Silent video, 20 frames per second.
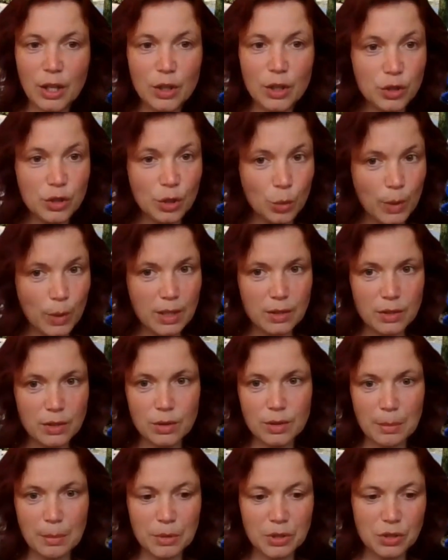So when you do
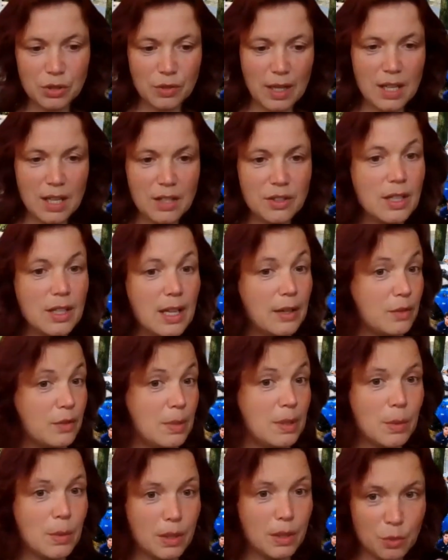a demonstration, you have to
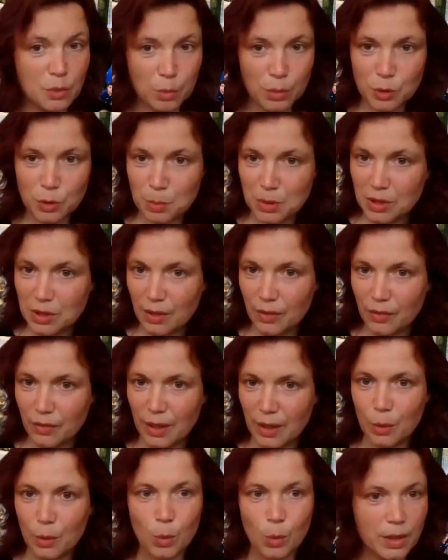be much more
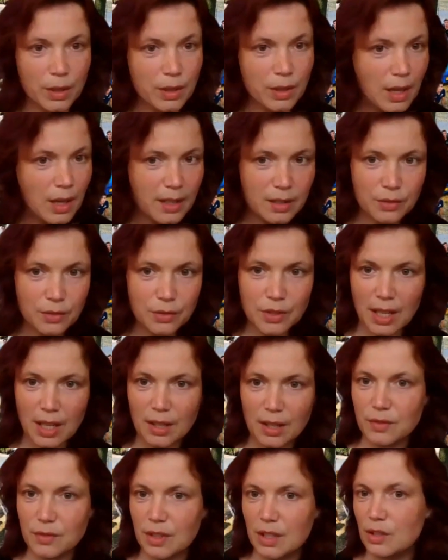specific. What kind of
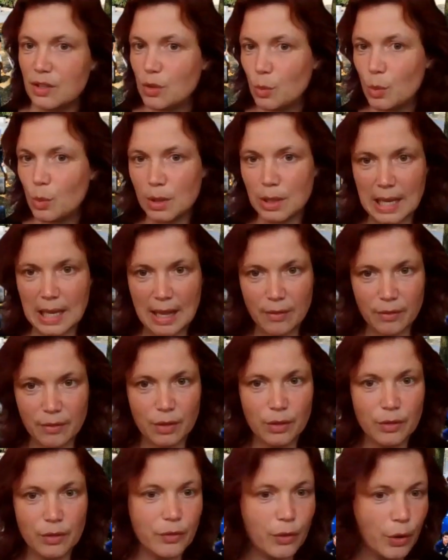safety, to what
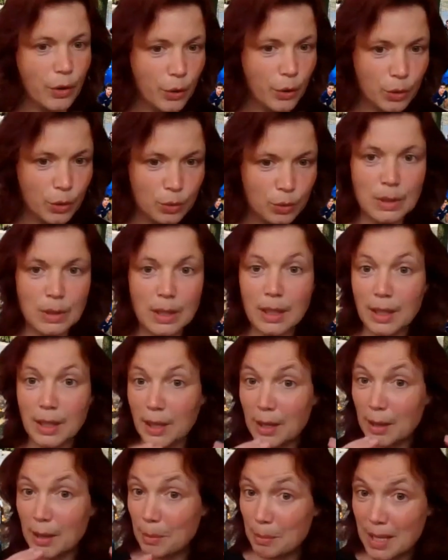level, for whom?
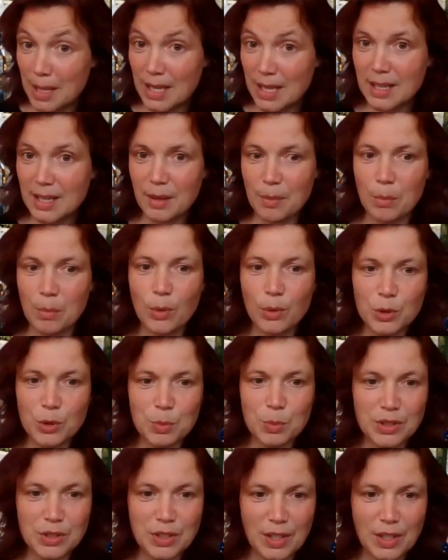Make it more
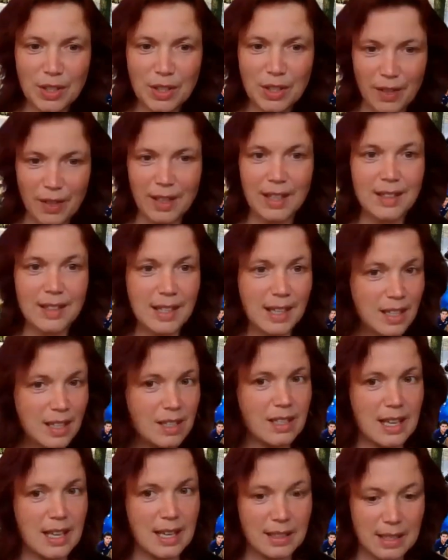specific, and then
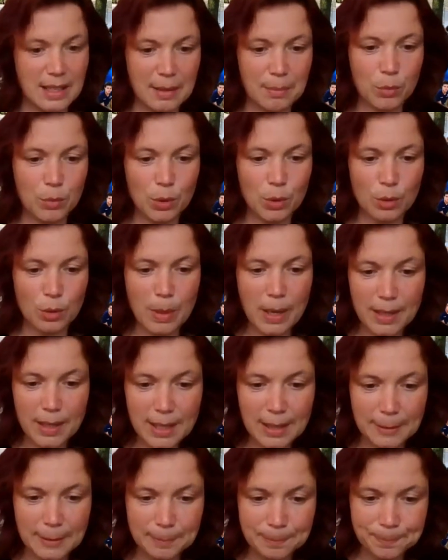you can get more
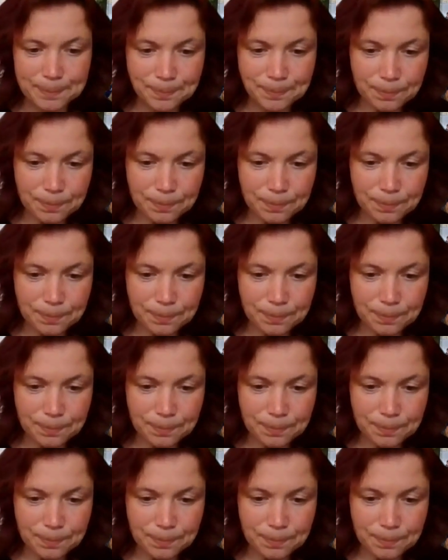buy-in.